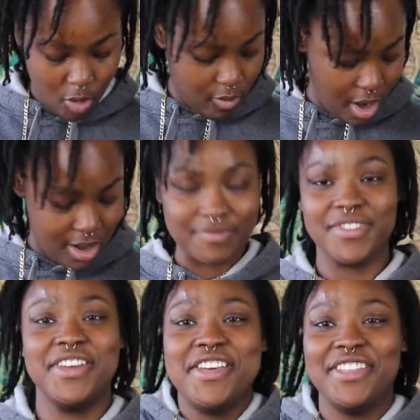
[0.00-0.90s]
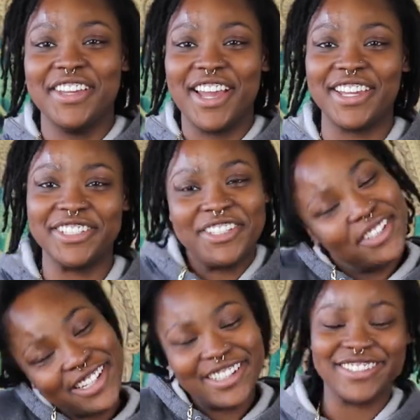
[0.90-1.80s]
All right, I can
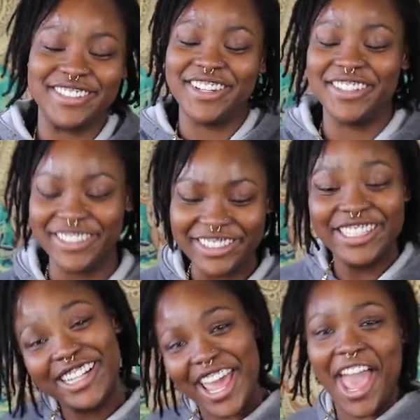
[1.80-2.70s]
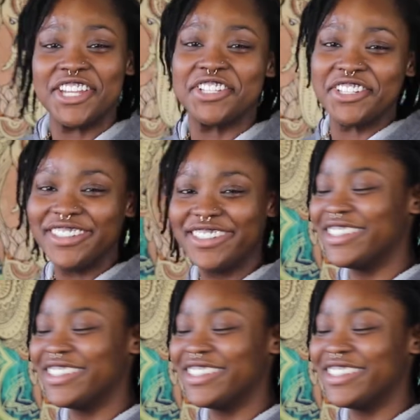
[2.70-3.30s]
do this, you know, little hoodie action.